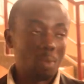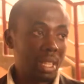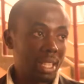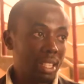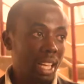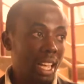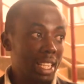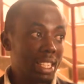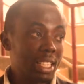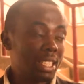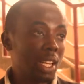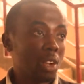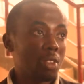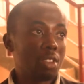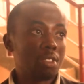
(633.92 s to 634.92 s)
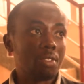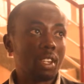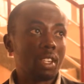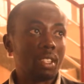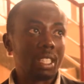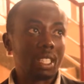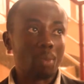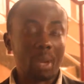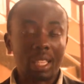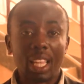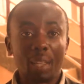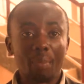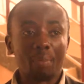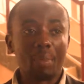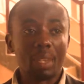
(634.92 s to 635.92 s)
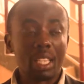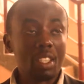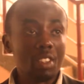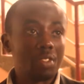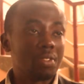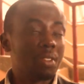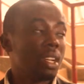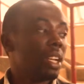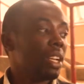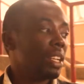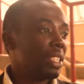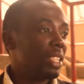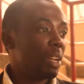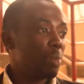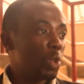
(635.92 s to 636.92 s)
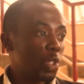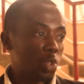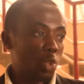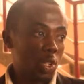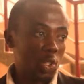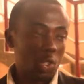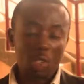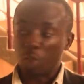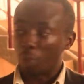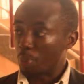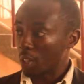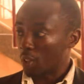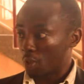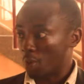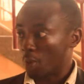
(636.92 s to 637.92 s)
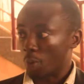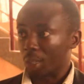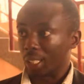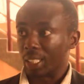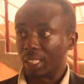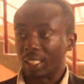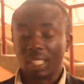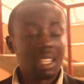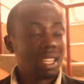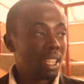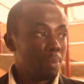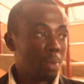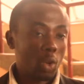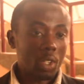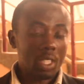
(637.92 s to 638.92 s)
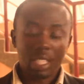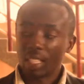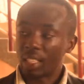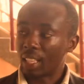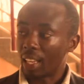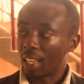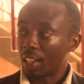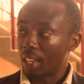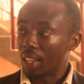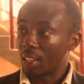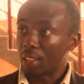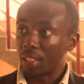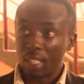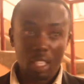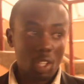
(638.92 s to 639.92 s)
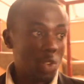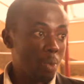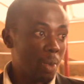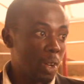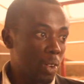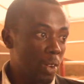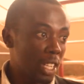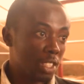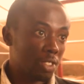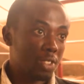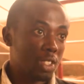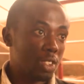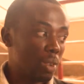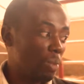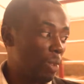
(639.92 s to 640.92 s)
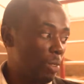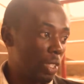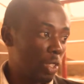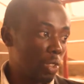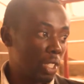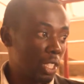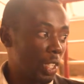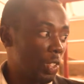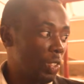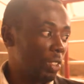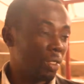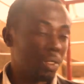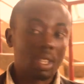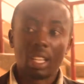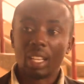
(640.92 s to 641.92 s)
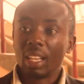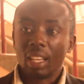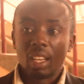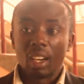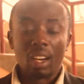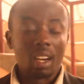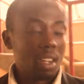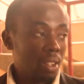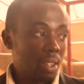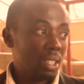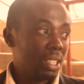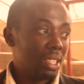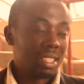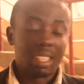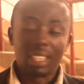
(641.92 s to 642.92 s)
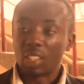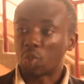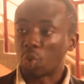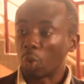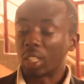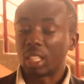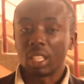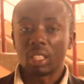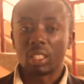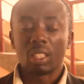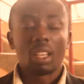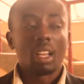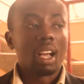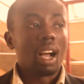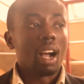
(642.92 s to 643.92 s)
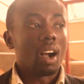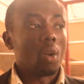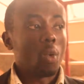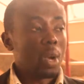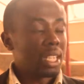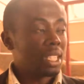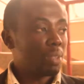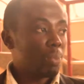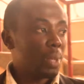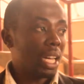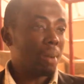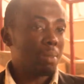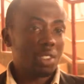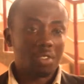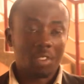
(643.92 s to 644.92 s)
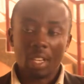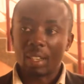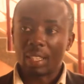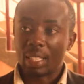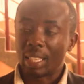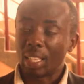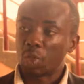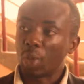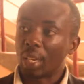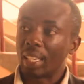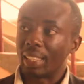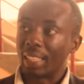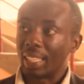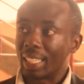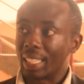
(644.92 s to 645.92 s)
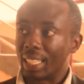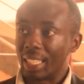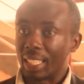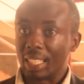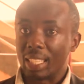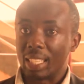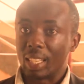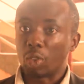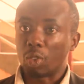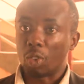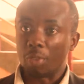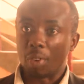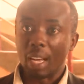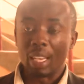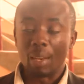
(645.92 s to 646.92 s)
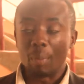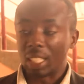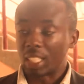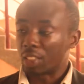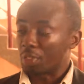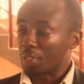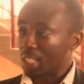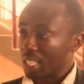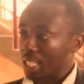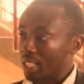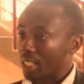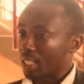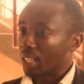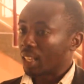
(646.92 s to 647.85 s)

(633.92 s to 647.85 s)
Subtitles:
but I disagree with violence, but I believe demonstrations, peaceful ones, because it is a human right, freedom of association. So it is, when it becomes violence, that's when I think it is out of hand. But if it is